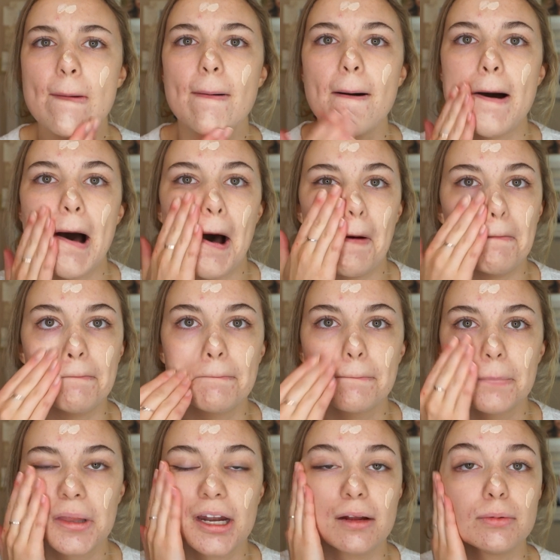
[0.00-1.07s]
that
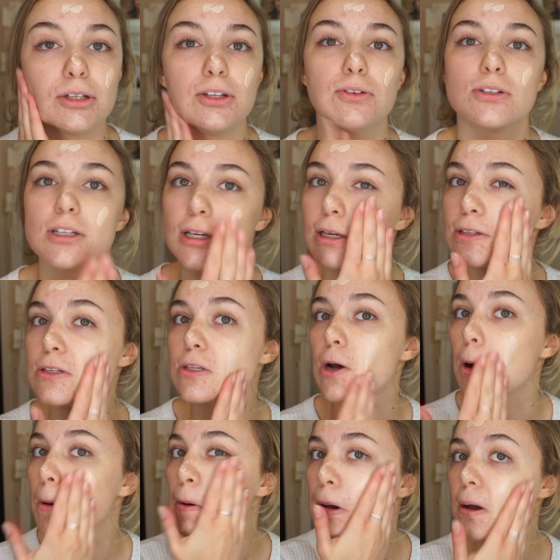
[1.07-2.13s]
I've been using it,
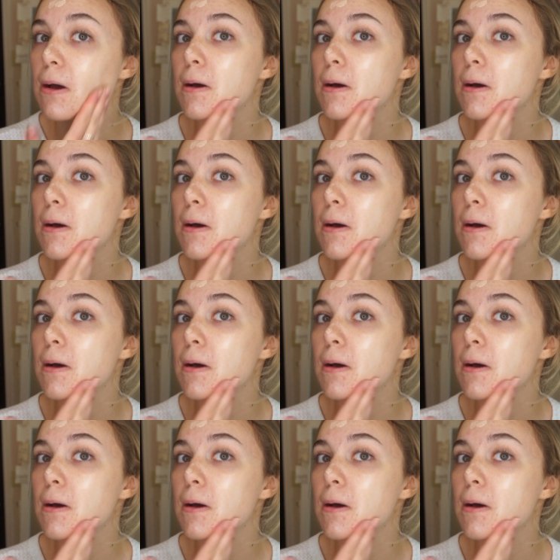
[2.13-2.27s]
so